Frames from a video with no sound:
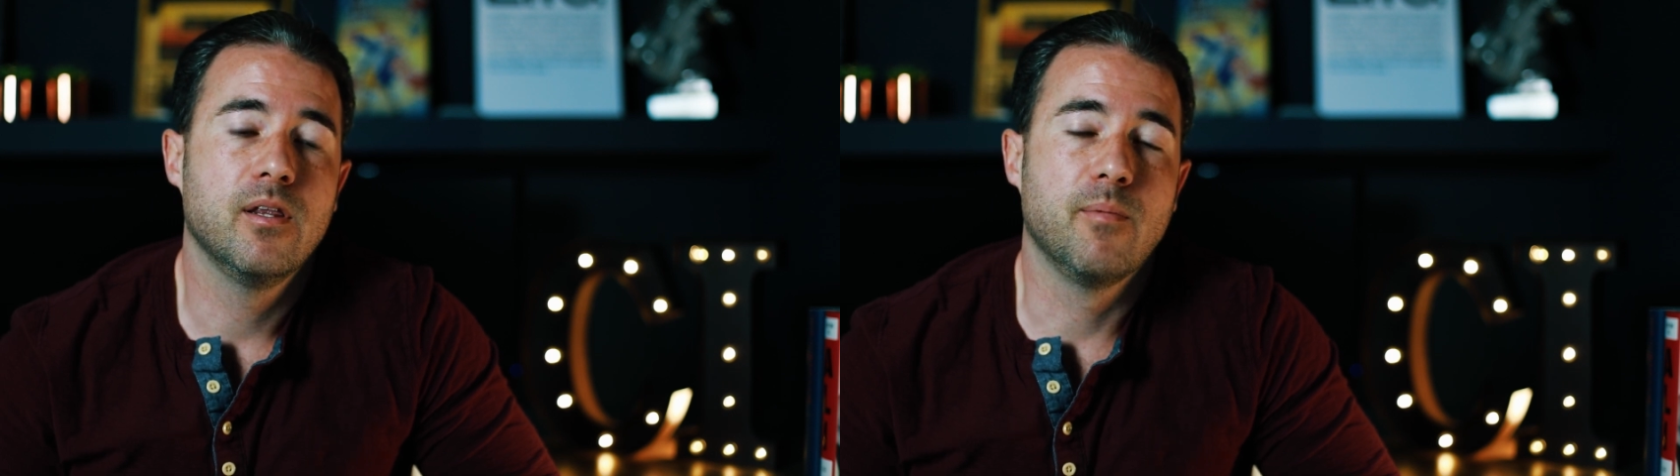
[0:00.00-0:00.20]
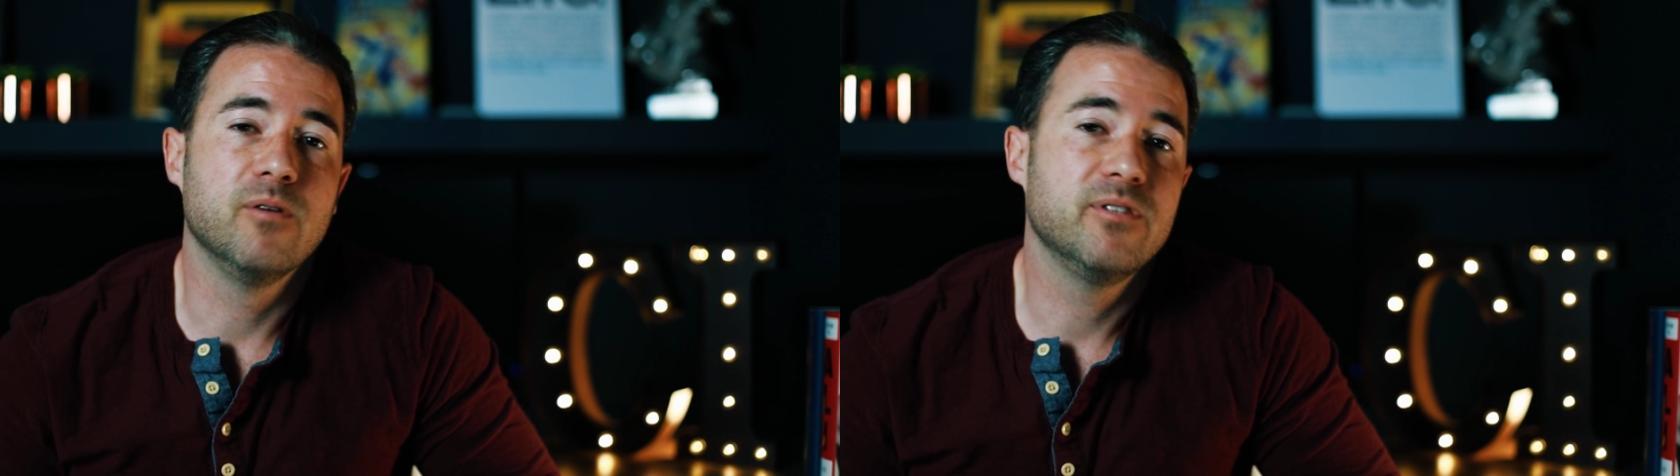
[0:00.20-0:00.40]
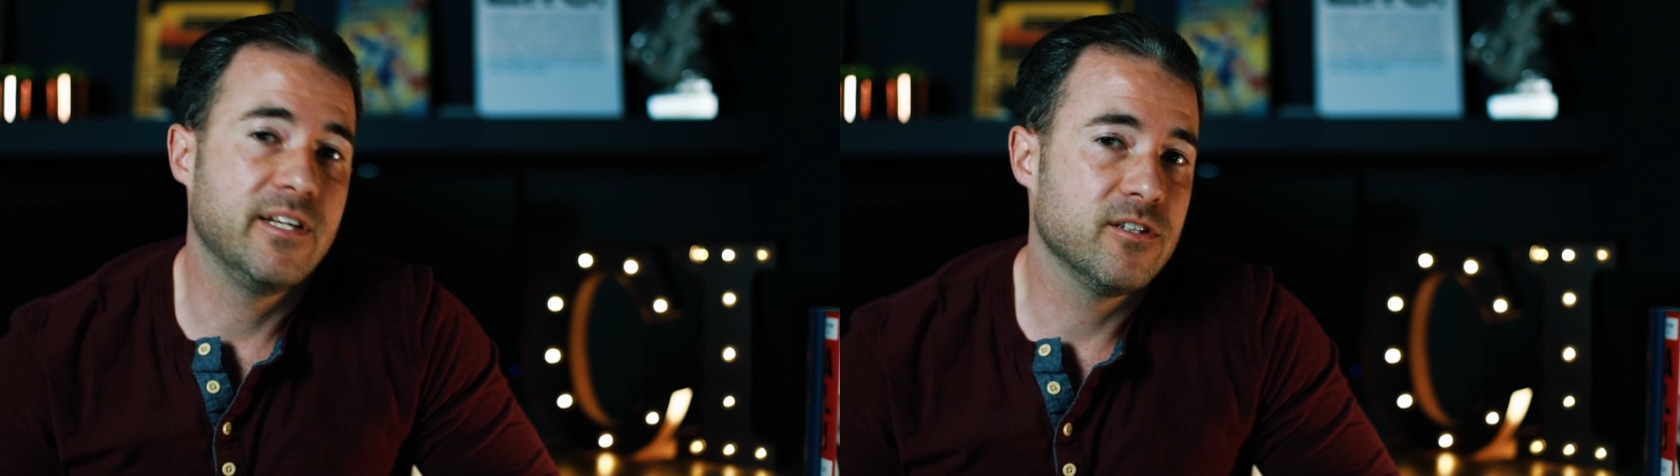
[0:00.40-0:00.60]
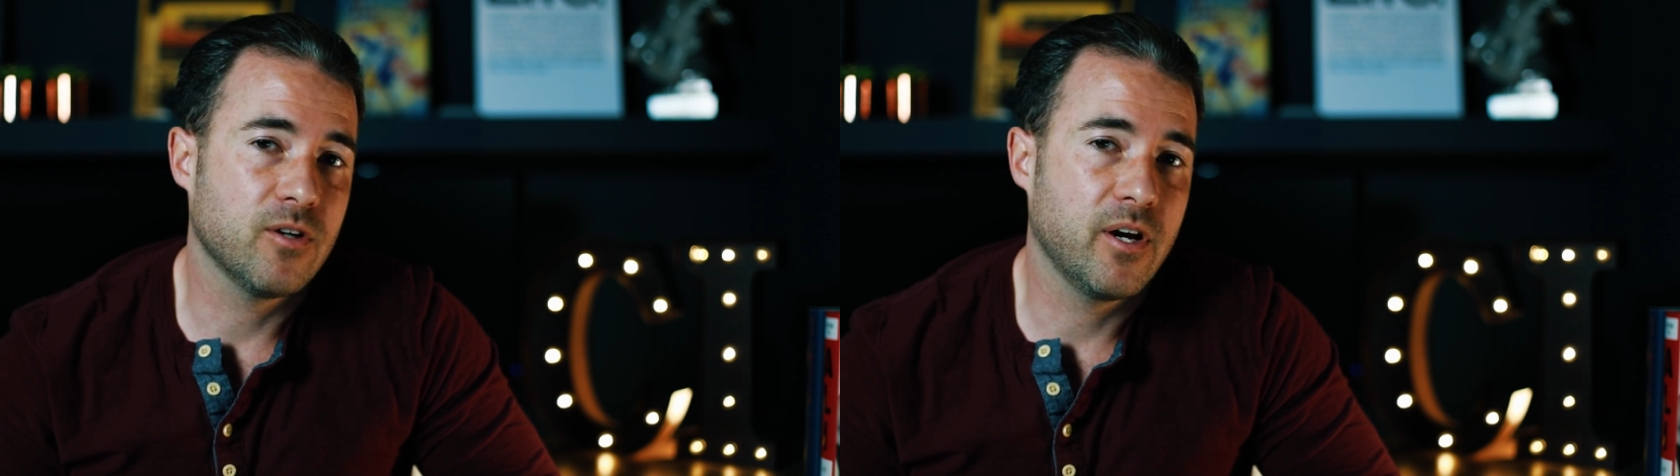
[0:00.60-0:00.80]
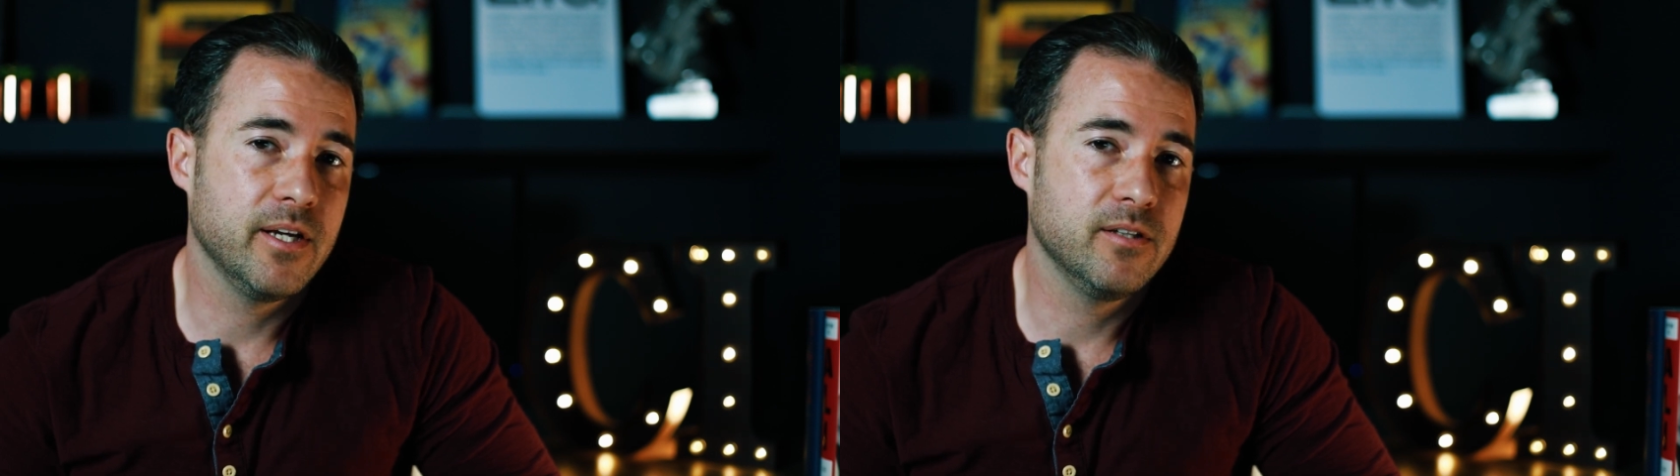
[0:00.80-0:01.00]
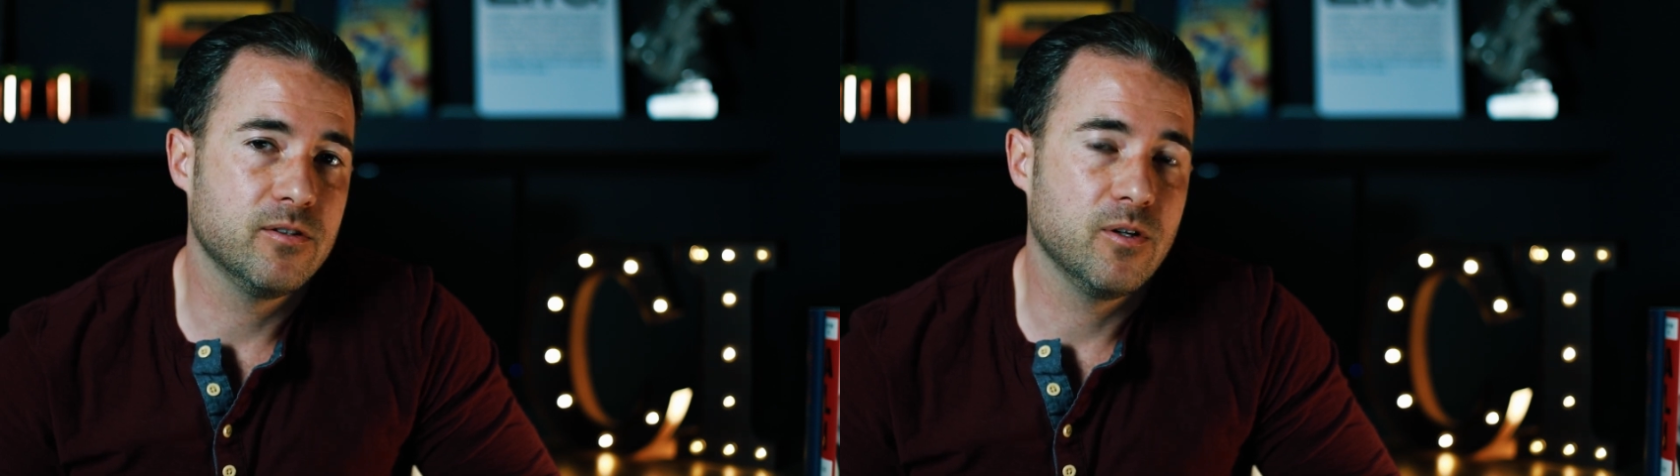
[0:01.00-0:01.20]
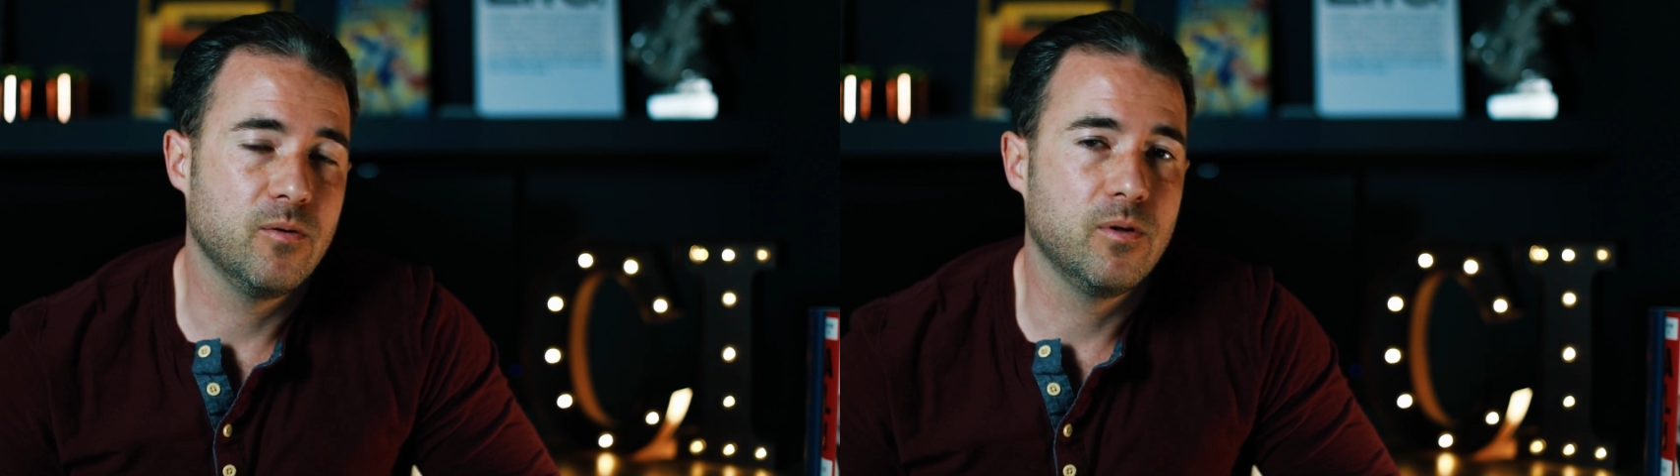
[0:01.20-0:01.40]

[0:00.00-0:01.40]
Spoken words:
the most insight into